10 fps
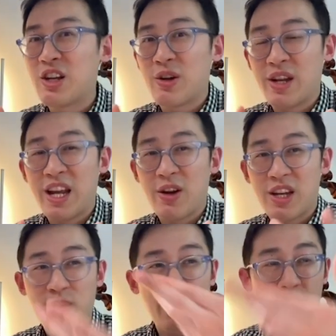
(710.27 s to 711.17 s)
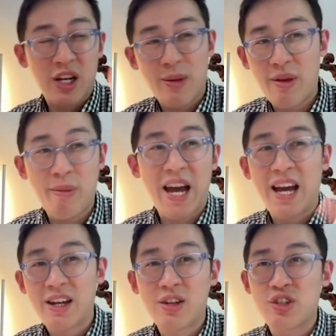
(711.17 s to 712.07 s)
area where we're coming
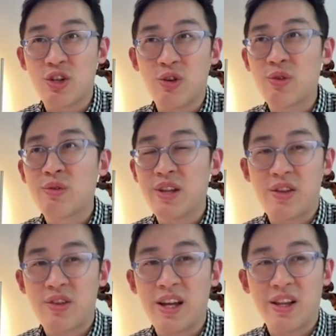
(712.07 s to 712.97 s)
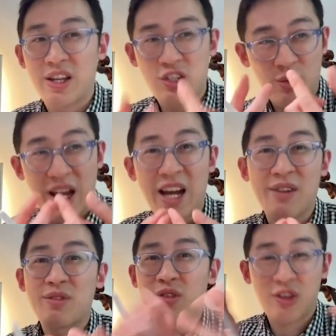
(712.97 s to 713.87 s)
back to, let's say, like 2
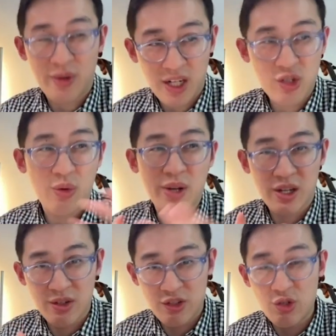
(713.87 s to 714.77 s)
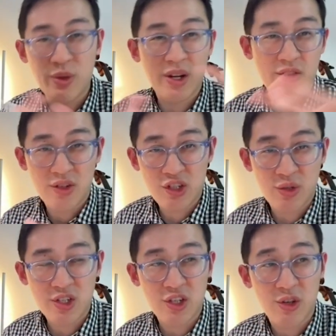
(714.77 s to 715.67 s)
halves going into 1, 2 ones into
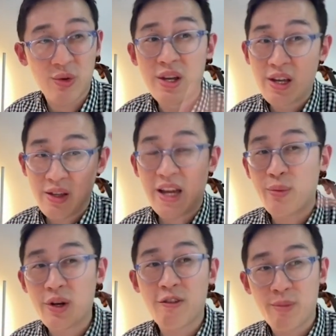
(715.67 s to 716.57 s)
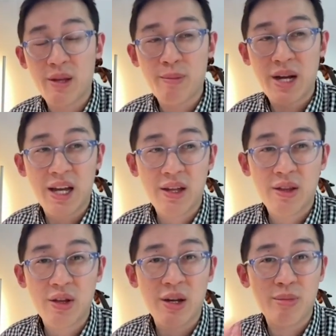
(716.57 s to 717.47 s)
a 2. That would have been my
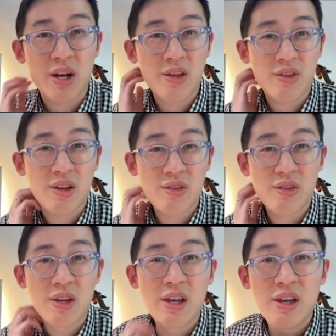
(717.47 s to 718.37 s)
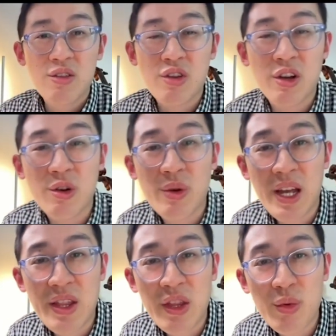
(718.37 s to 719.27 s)
thought process. So,
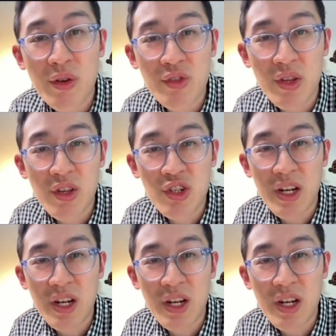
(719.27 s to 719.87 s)
and then the rule of transition,